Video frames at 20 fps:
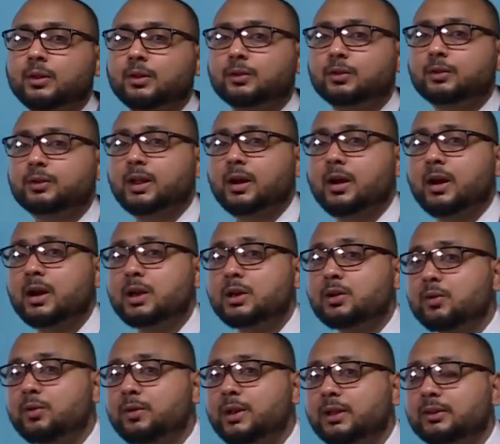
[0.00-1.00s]
So there are
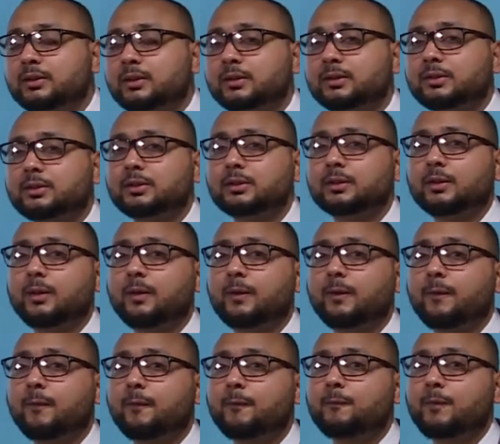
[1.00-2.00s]
two reasons
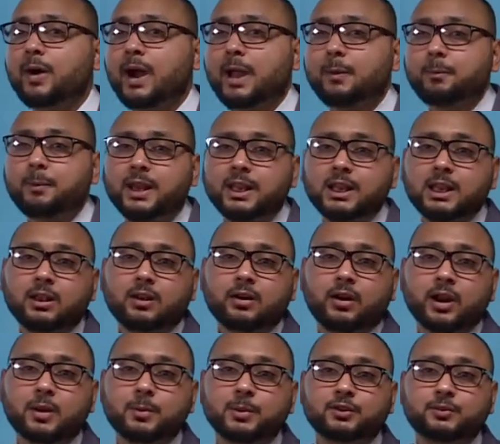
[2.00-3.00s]
why many
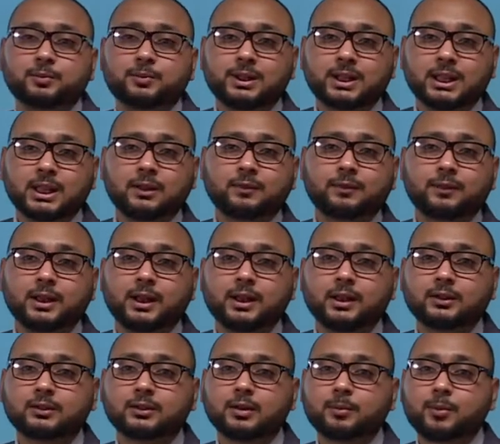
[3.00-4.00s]
economists believe it
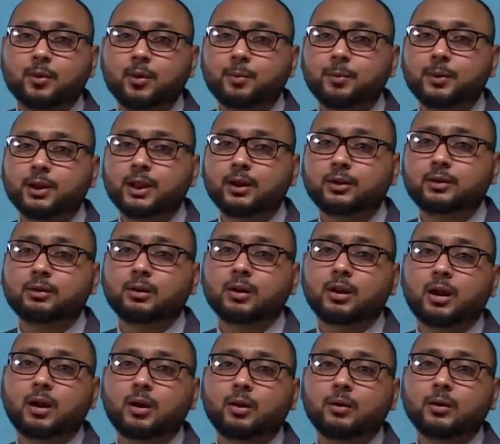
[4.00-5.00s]
is appropriate to
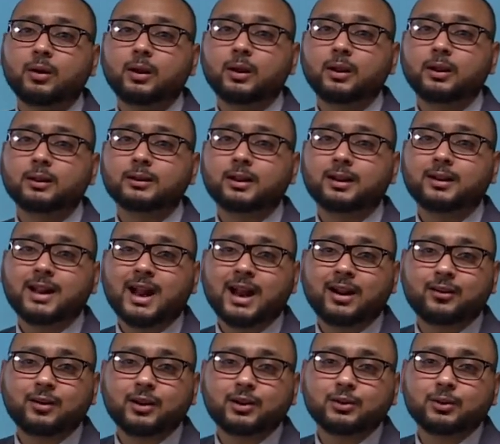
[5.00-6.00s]
allow the
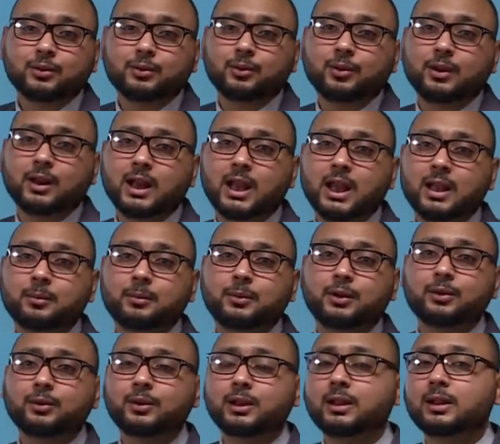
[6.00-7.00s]
debt ratio to climb
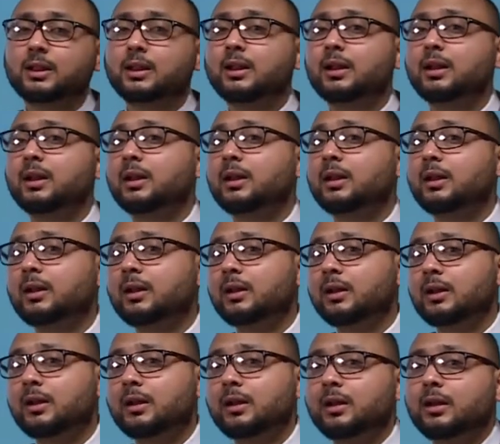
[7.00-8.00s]
during
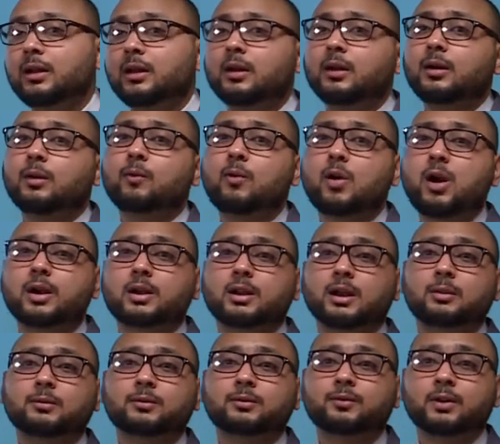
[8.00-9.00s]
war
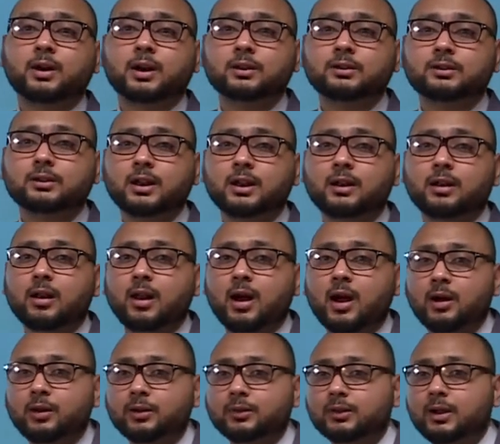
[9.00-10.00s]
times. First, it
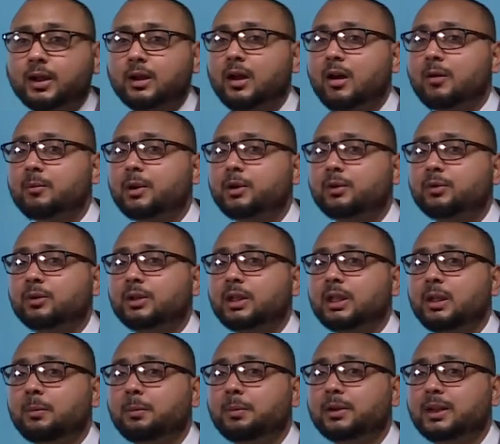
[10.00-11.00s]
allows a government to
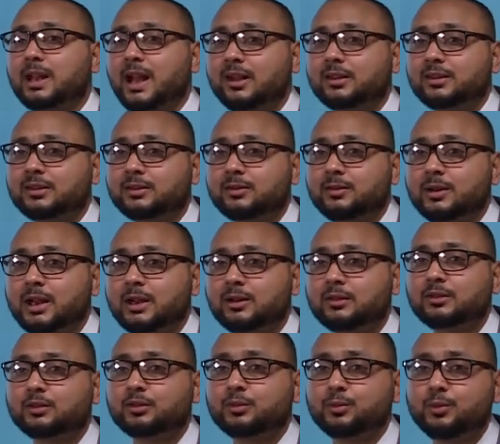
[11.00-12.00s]
keep tax
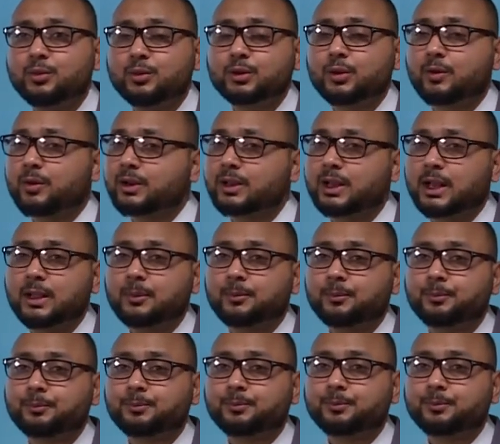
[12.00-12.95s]
rates smooth over time,